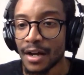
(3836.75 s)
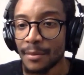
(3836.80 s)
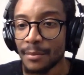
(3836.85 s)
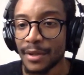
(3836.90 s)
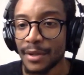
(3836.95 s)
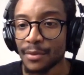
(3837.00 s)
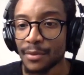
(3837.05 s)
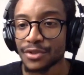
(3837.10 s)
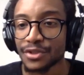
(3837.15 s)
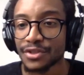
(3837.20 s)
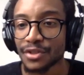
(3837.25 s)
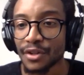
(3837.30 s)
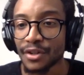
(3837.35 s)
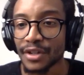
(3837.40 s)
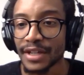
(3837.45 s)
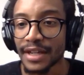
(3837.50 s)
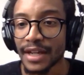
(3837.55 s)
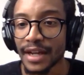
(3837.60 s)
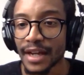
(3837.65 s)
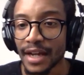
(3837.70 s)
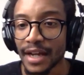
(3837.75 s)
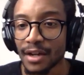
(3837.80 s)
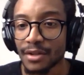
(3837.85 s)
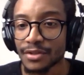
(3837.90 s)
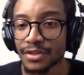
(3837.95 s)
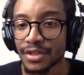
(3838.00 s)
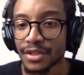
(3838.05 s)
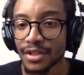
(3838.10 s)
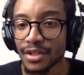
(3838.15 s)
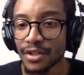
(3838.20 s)
People starting
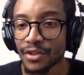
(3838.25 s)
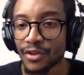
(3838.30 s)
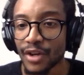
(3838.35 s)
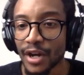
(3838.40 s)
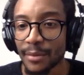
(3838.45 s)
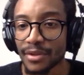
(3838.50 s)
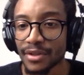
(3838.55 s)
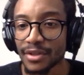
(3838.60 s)
out, grab a